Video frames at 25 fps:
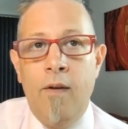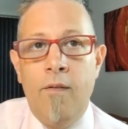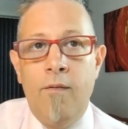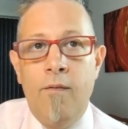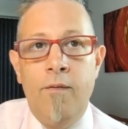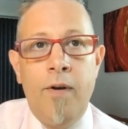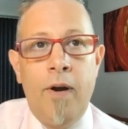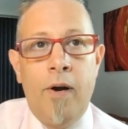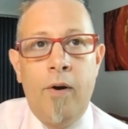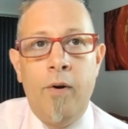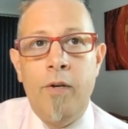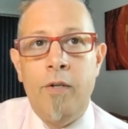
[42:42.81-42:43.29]

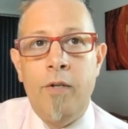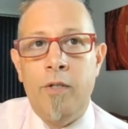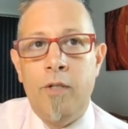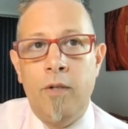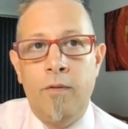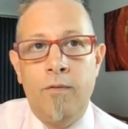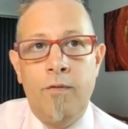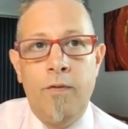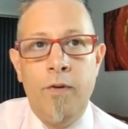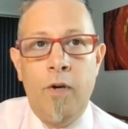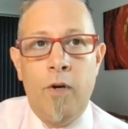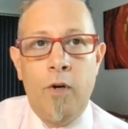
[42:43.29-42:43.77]
very
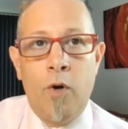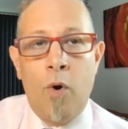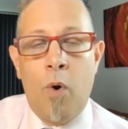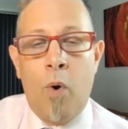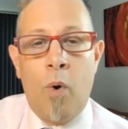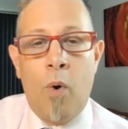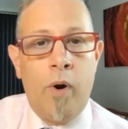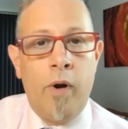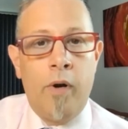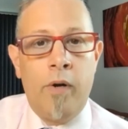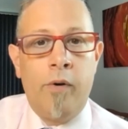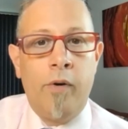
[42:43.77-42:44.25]
severe
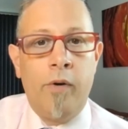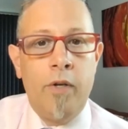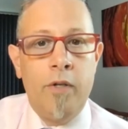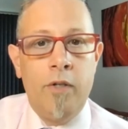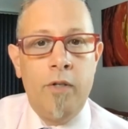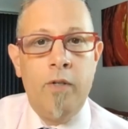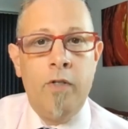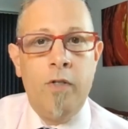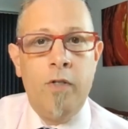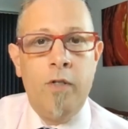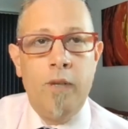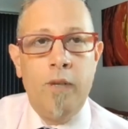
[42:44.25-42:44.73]
coronary
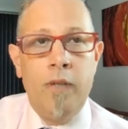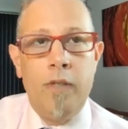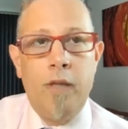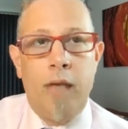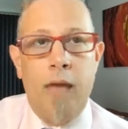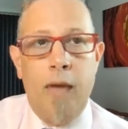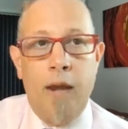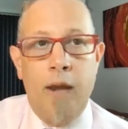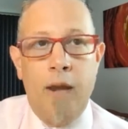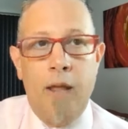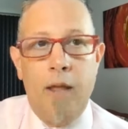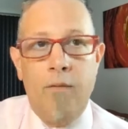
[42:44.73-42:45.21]
disease
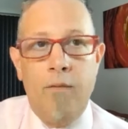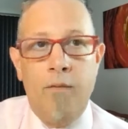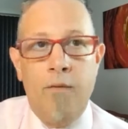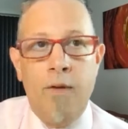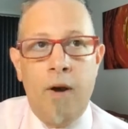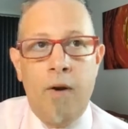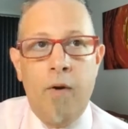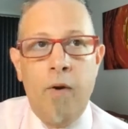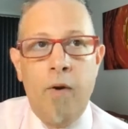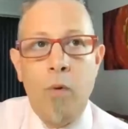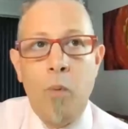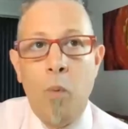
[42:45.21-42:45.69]
and a
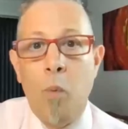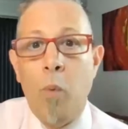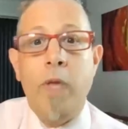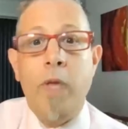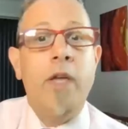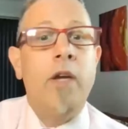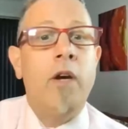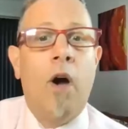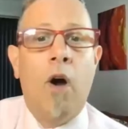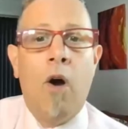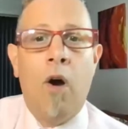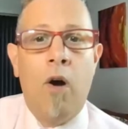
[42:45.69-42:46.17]
very
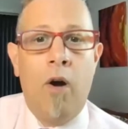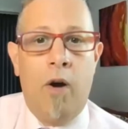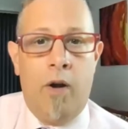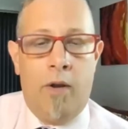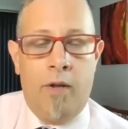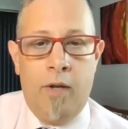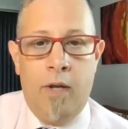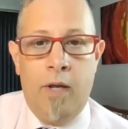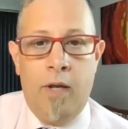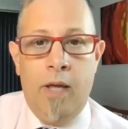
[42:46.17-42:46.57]
weak heart.